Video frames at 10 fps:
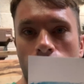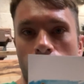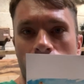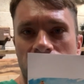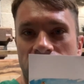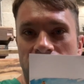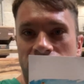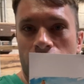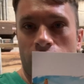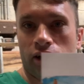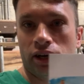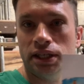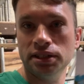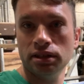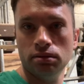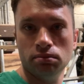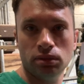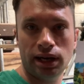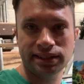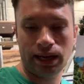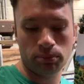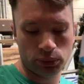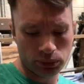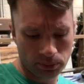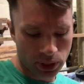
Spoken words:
this is the stylized example.